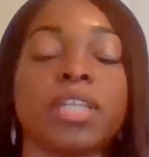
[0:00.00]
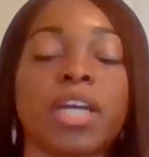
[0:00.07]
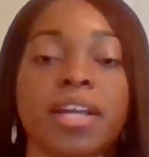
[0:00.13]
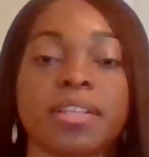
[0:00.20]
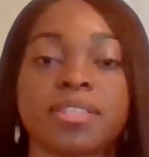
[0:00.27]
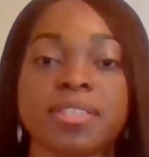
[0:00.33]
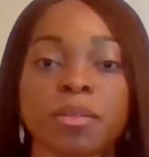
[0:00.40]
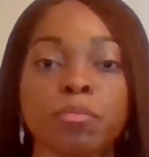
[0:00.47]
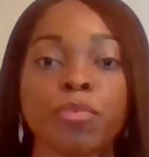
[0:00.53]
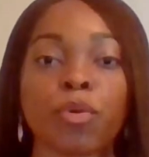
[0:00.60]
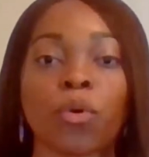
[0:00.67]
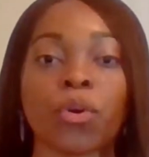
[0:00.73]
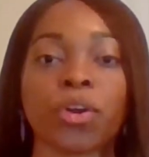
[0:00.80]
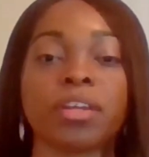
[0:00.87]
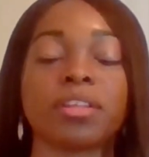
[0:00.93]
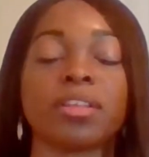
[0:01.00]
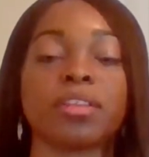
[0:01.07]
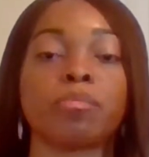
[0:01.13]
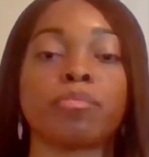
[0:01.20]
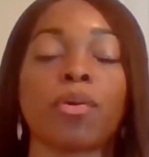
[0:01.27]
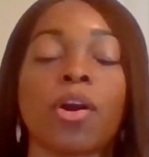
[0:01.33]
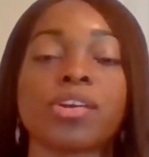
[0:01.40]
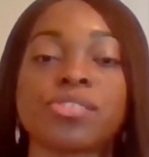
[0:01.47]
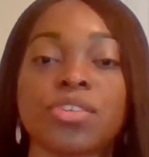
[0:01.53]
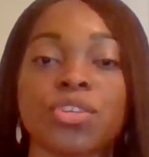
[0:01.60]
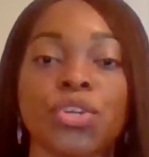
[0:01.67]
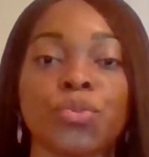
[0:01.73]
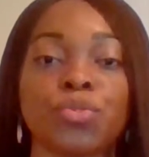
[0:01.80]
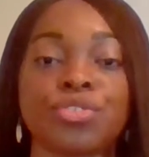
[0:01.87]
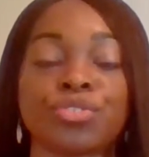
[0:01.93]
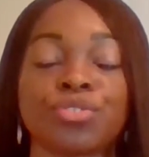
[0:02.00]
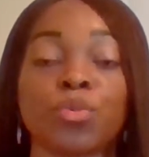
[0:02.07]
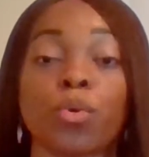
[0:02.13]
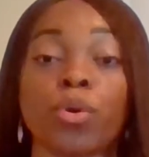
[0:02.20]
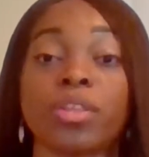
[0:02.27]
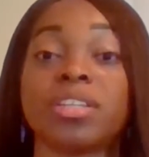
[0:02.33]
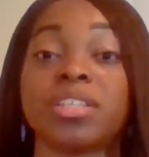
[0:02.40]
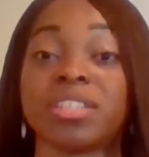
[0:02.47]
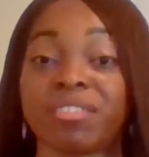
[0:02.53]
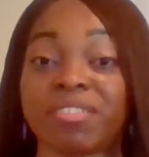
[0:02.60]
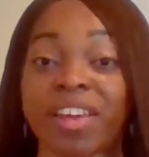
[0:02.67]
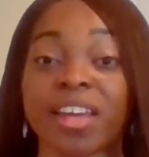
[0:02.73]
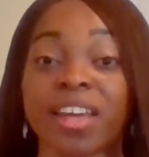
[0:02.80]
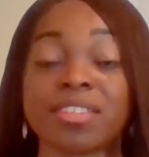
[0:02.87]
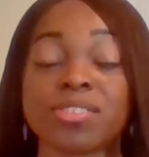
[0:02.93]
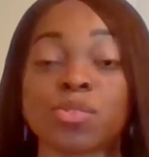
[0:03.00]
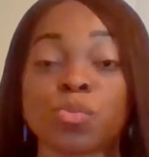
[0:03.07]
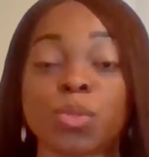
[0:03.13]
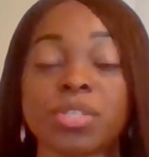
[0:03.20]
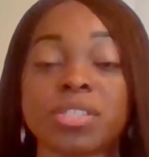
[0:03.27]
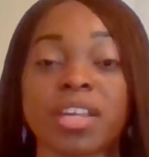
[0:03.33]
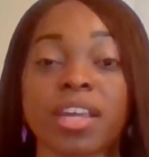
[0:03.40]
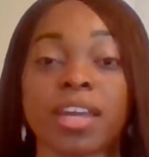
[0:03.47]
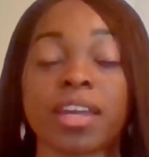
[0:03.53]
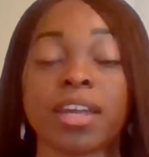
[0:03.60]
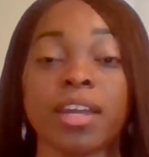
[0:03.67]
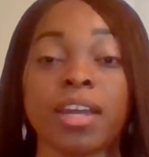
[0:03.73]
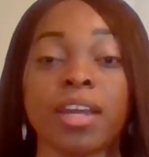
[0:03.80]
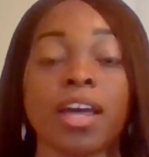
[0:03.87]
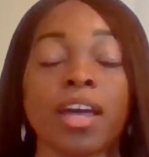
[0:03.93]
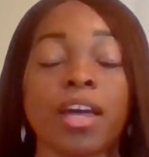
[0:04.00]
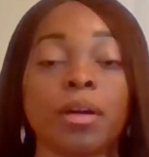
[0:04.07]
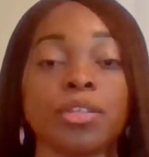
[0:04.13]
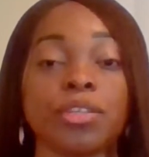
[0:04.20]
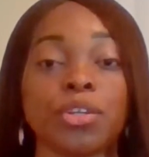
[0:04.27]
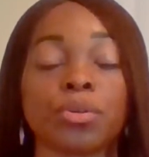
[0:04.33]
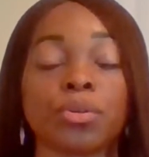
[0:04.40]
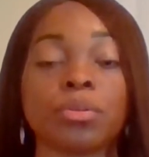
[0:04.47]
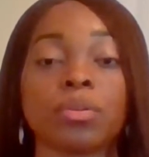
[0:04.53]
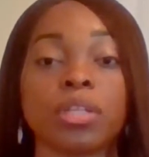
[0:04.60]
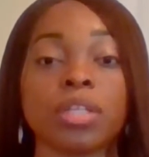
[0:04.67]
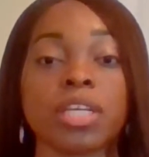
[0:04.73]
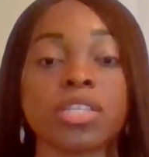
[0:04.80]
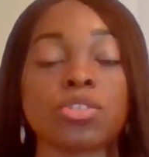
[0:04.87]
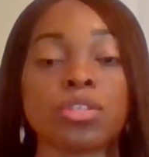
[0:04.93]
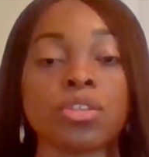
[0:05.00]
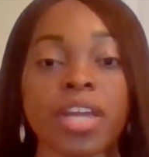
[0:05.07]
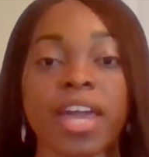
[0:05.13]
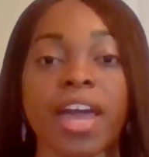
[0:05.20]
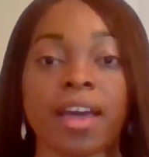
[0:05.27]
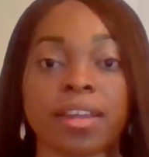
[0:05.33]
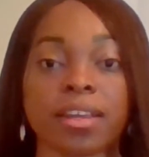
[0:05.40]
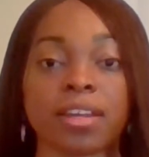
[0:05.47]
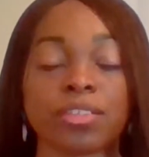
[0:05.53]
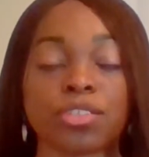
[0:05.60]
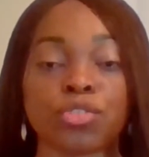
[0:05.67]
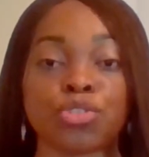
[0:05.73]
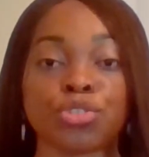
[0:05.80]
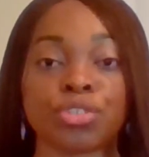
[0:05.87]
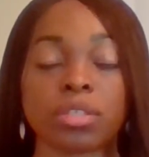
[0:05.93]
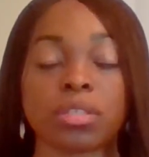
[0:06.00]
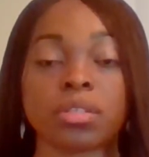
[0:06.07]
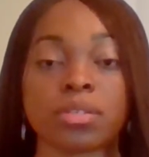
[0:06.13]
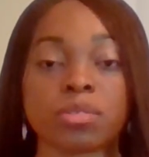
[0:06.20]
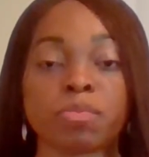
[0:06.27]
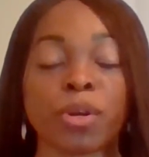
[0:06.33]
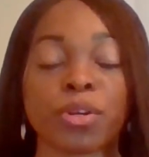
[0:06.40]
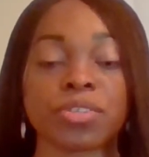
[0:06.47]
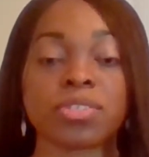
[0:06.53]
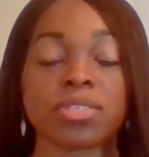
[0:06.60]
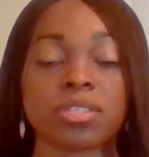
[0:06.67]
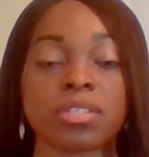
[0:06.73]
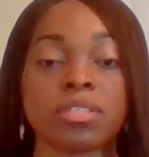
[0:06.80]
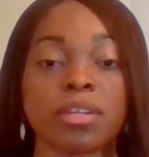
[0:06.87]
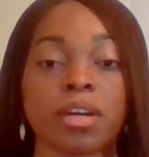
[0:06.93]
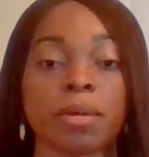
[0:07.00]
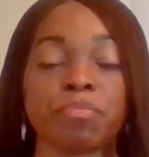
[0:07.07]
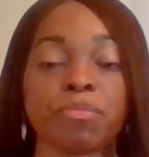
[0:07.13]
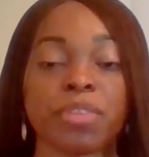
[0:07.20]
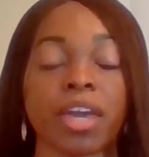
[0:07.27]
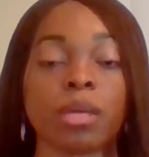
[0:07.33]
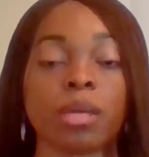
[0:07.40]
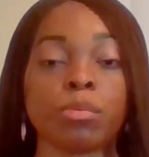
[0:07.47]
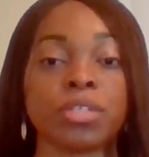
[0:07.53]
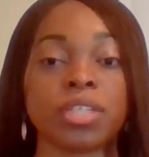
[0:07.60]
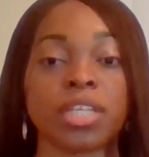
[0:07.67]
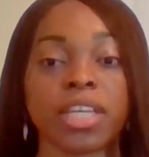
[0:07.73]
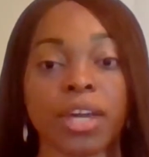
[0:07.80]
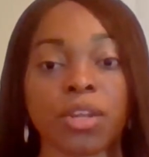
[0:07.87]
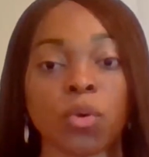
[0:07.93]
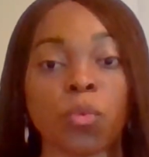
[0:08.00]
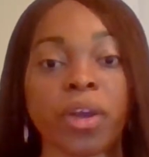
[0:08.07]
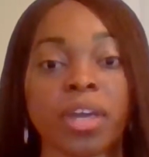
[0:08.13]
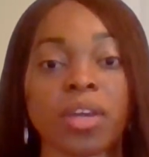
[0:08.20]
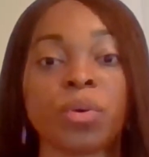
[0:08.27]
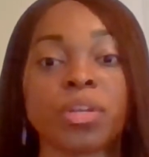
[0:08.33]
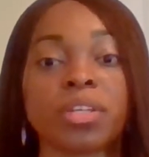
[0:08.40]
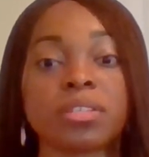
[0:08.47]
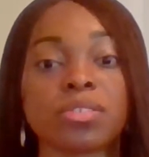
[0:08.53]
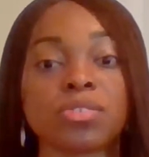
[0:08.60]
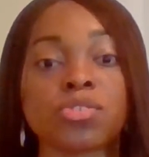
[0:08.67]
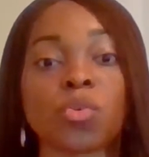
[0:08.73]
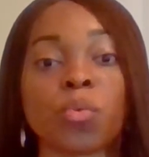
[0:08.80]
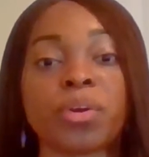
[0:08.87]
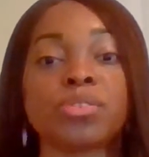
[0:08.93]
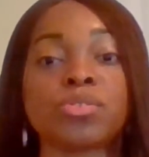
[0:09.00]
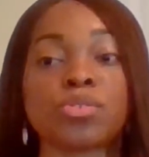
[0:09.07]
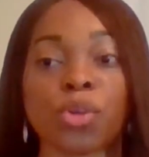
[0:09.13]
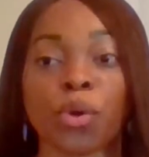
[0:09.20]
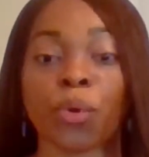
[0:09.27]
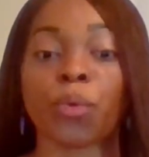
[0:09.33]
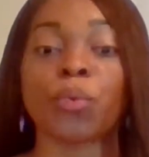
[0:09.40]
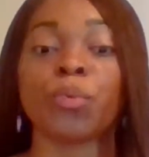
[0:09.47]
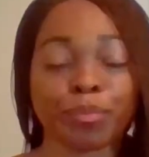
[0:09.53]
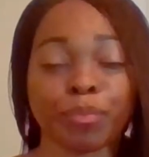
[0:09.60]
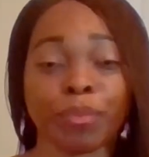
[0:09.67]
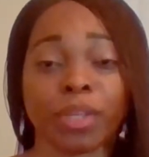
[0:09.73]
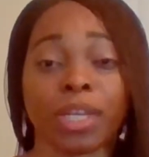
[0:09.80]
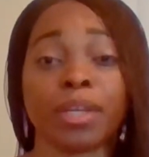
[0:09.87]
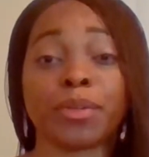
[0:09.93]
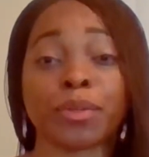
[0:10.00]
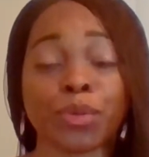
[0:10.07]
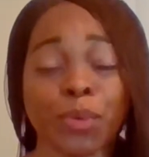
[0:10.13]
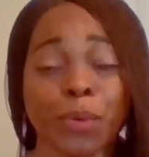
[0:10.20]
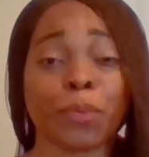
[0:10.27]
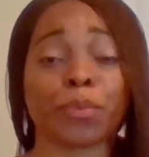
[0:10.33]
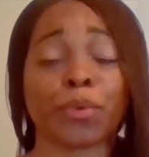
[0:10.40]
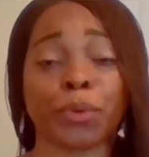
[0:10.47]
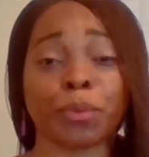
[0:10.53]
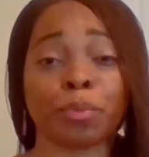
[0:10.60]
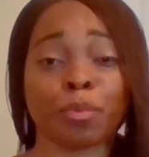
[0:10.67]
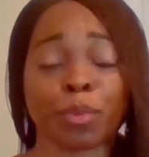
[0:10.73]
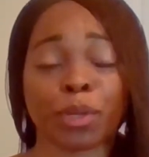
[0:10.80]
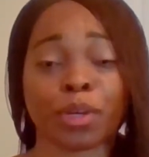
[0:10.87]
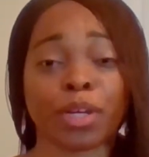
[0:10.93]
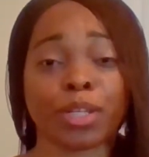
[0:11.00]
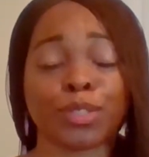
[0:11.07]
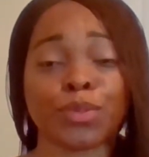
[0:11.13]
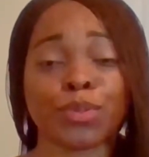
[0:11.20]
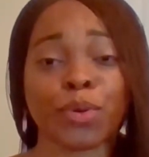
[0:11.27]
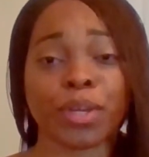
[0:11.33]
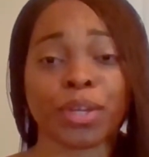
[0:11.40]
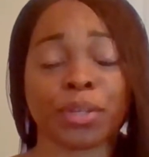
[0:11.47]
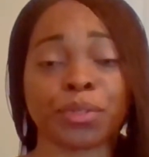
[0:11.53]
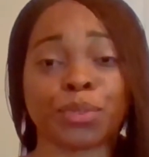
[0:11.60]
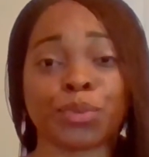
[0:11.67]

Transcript: at some point, the prosecution or the defense would say, you know, let's look at it. Should this person be able to get away with so-and-so? In a courtroom, a lawyer